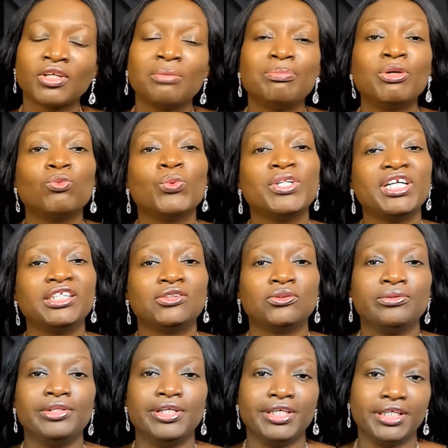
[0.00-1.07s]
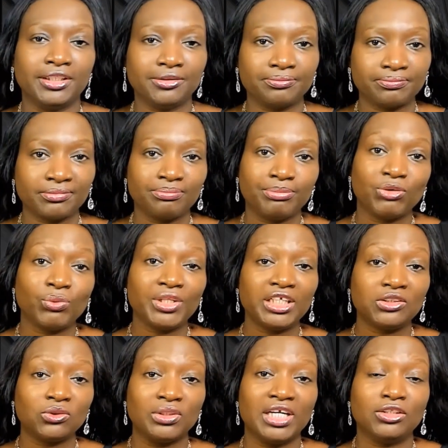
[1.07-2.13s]
Be willing to learn. Be willing
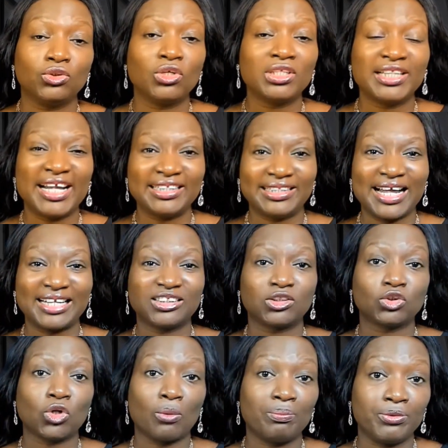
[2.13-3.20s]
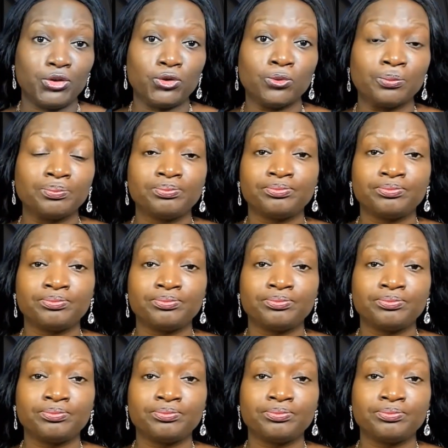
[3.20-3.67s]
to learn. Don't let that stop you